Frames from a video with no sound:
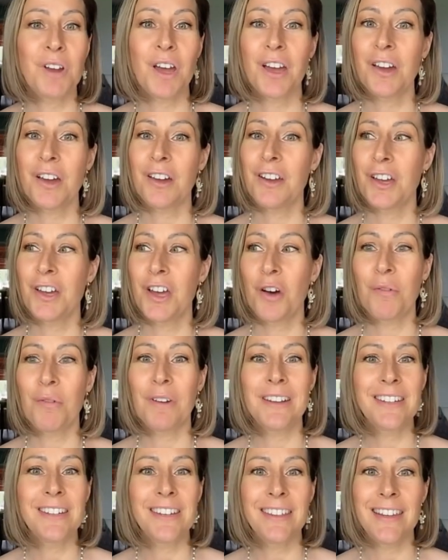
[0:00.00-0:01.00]
I'm not, not going to go
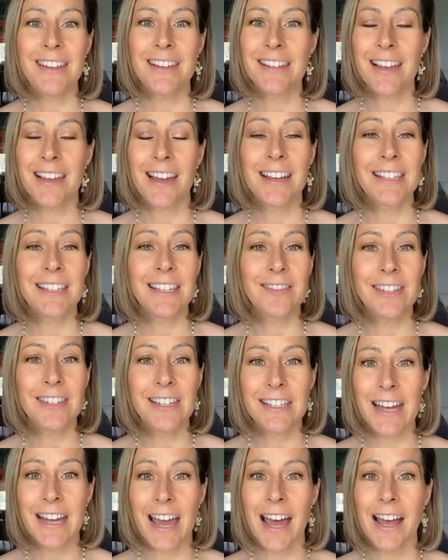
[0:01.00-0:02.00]
into these kinds of
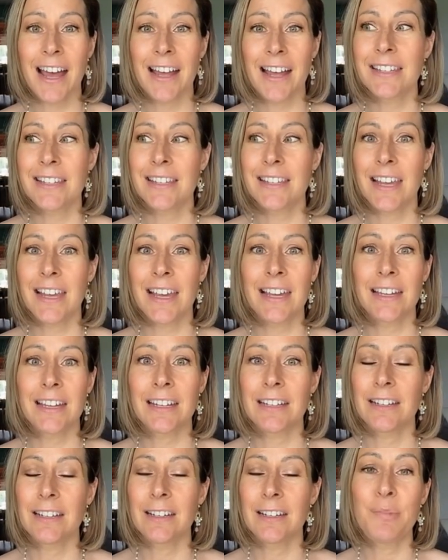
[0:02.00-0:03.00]
stats,
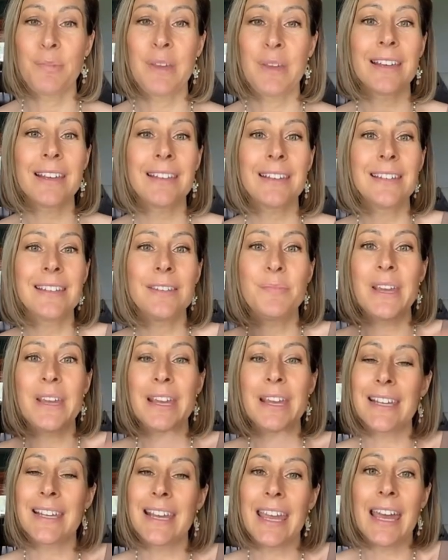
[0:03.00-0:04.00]
and because
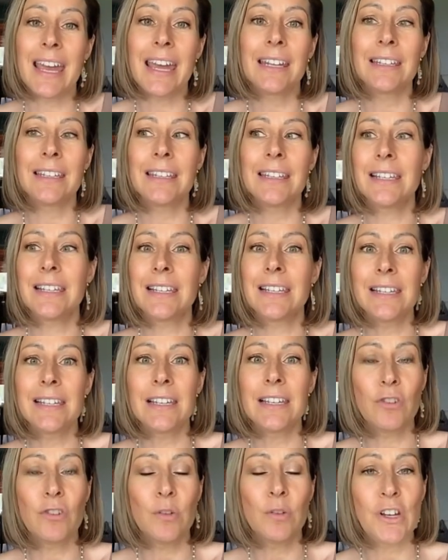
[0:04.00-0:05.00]
because again, this
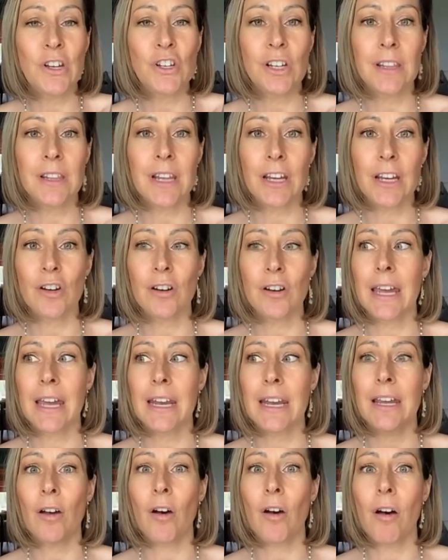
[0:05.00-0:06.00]
is information that you're
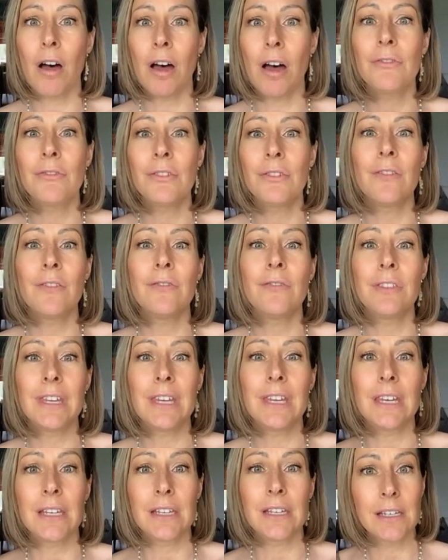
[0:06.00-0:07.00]
getting off of
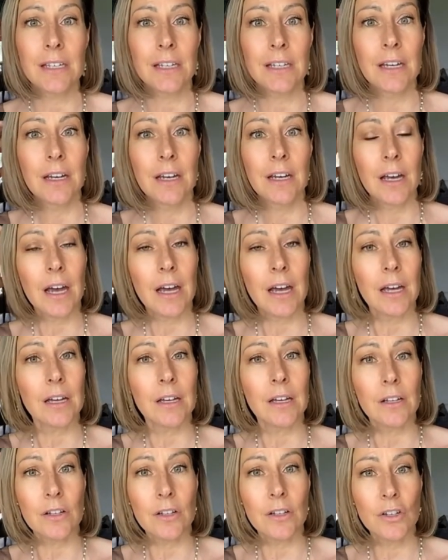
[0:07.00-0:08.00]
these
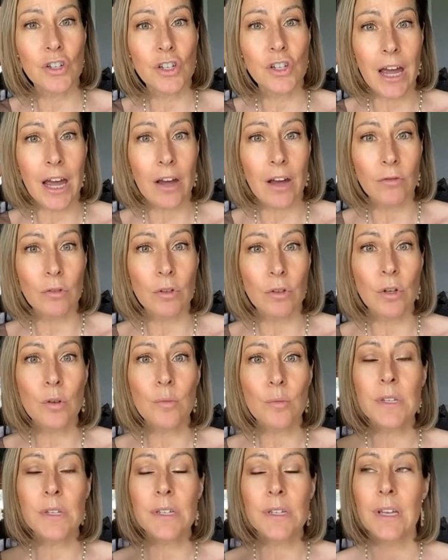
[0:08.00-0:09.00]
uh, chat
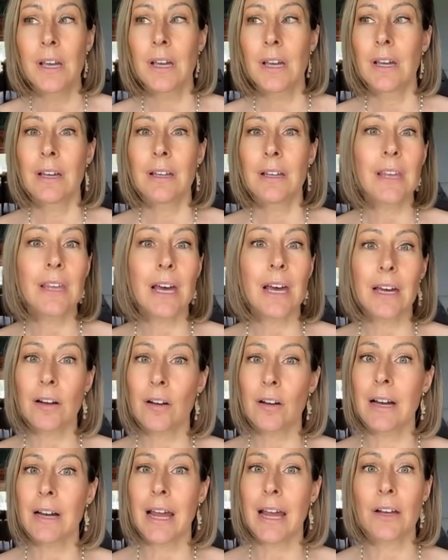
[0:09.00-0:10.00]
rooms that
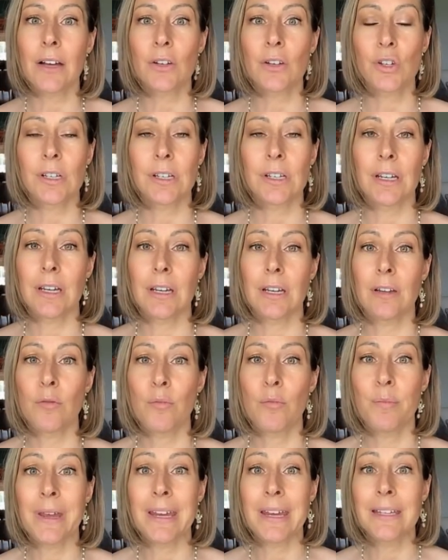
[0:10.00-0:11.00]
aren't actually
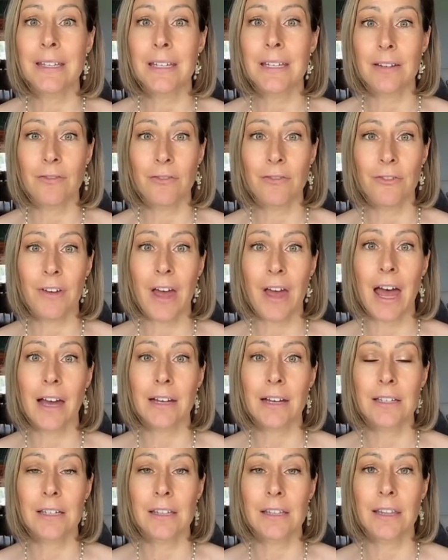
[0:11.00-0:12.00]
based in
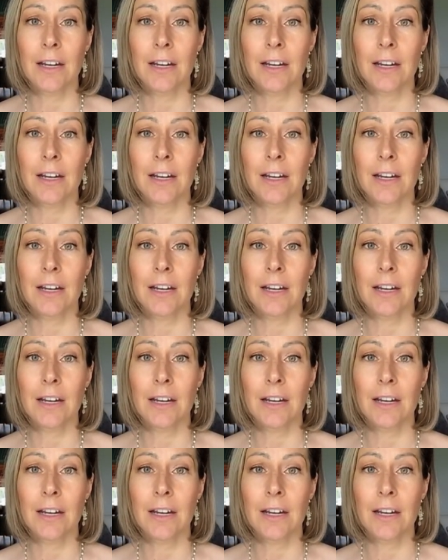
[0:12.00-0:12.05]
fact.